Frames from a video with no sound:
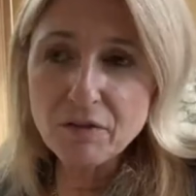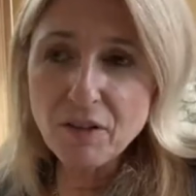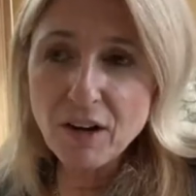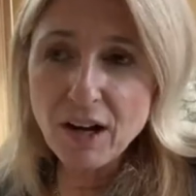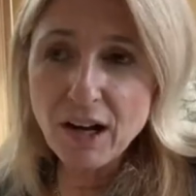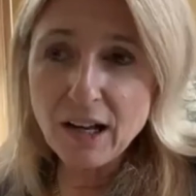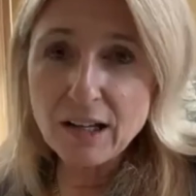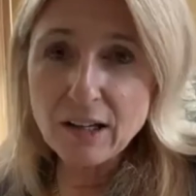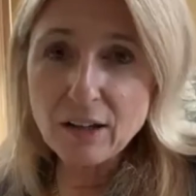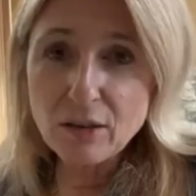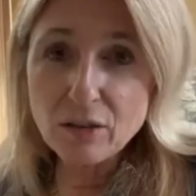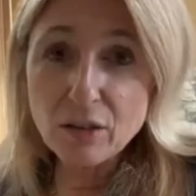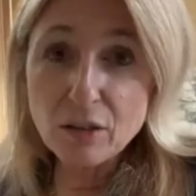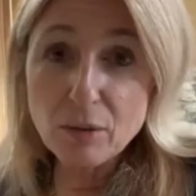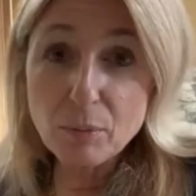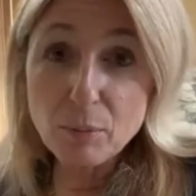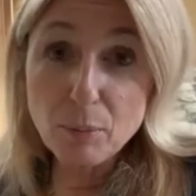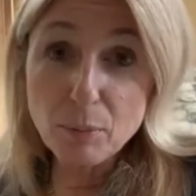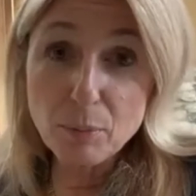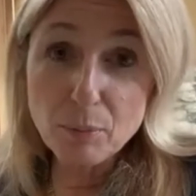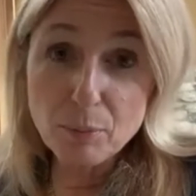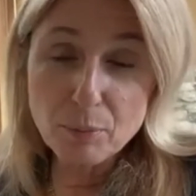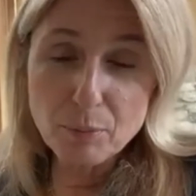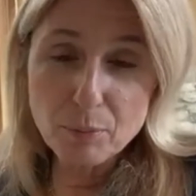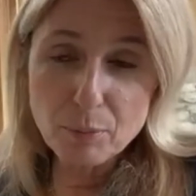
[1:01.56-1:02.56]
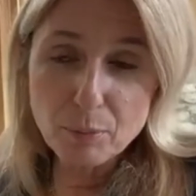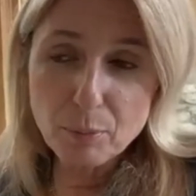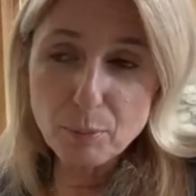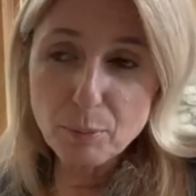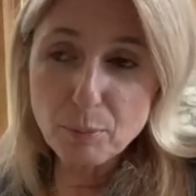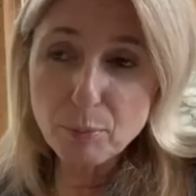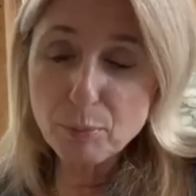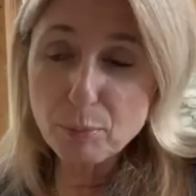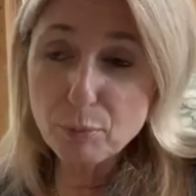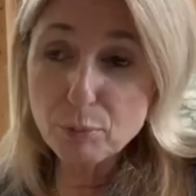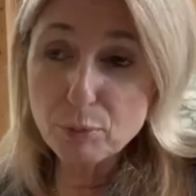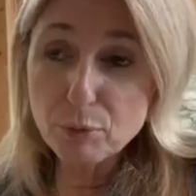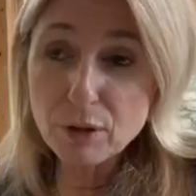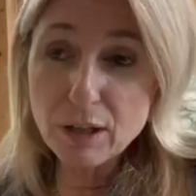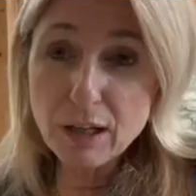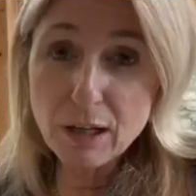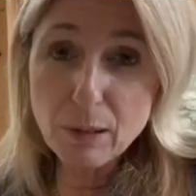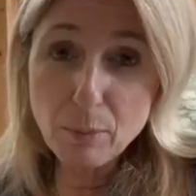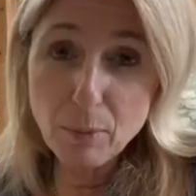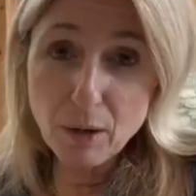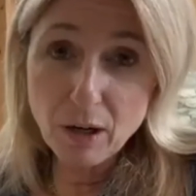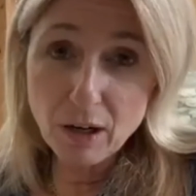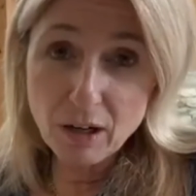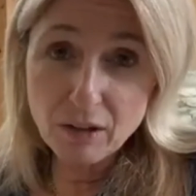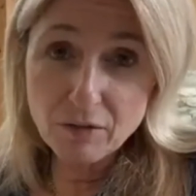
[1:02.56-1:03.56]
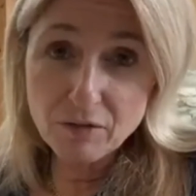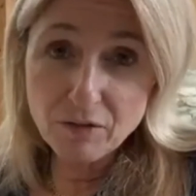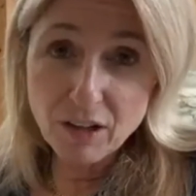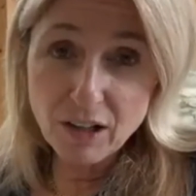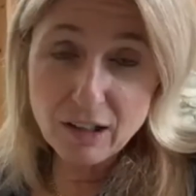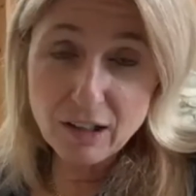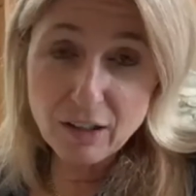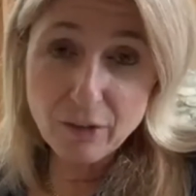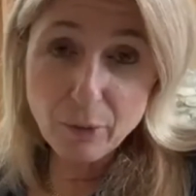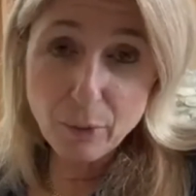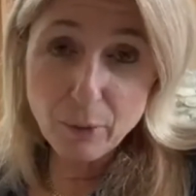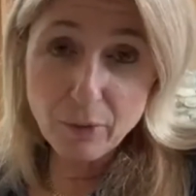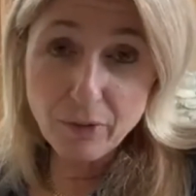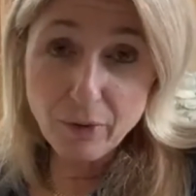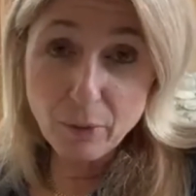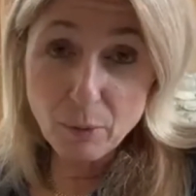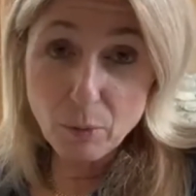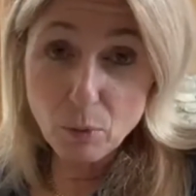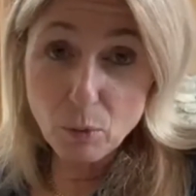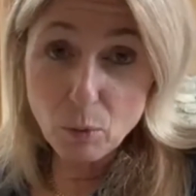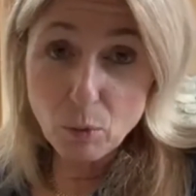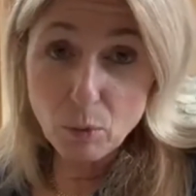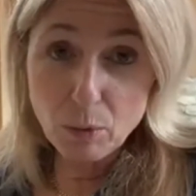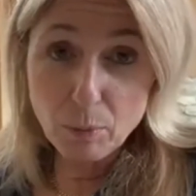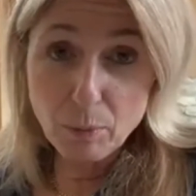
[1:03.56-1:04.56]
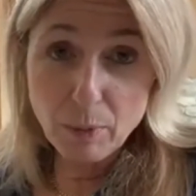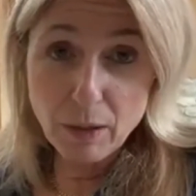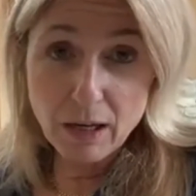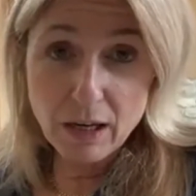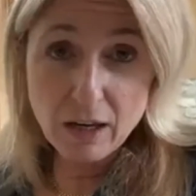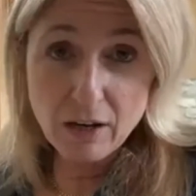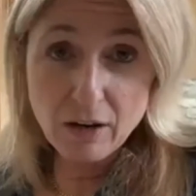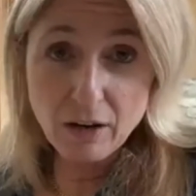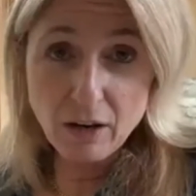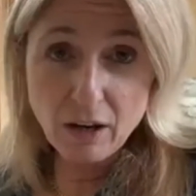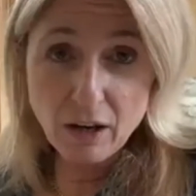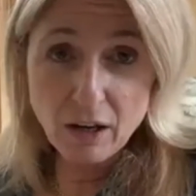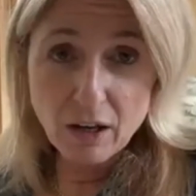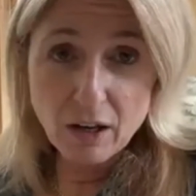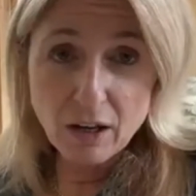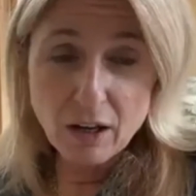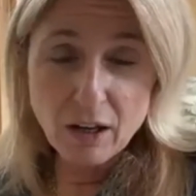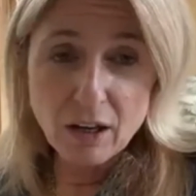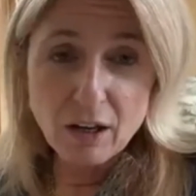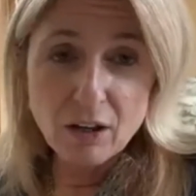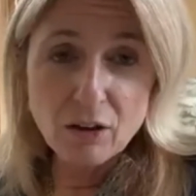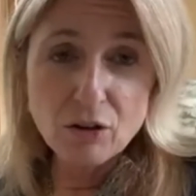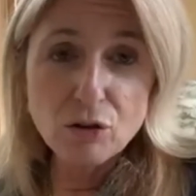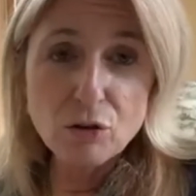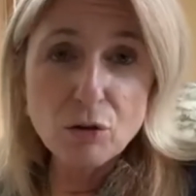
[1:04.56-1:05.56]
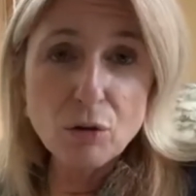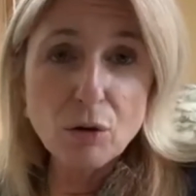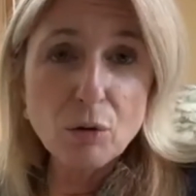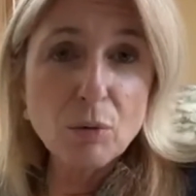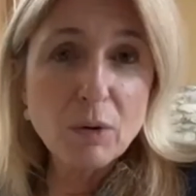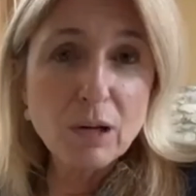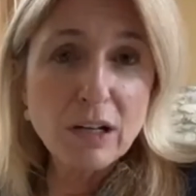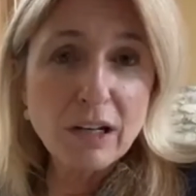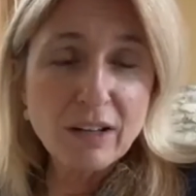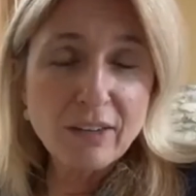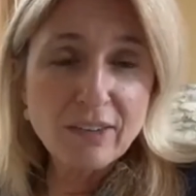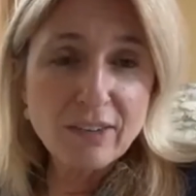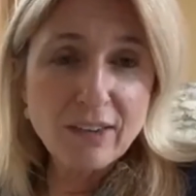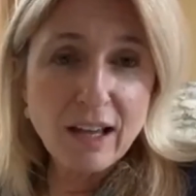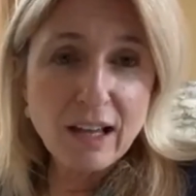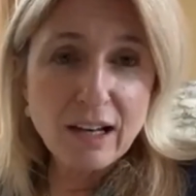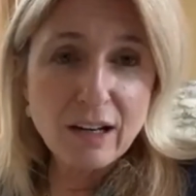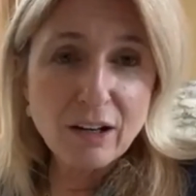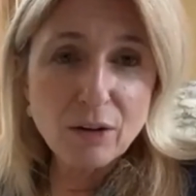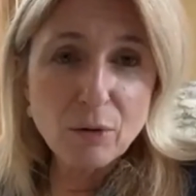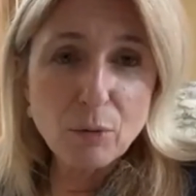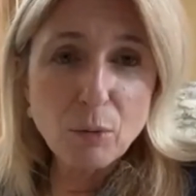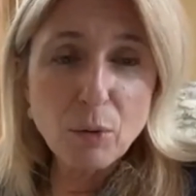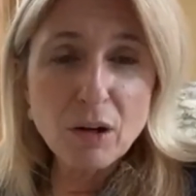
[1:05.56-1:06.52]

value, the real market value is what someone will pay to a willing seller.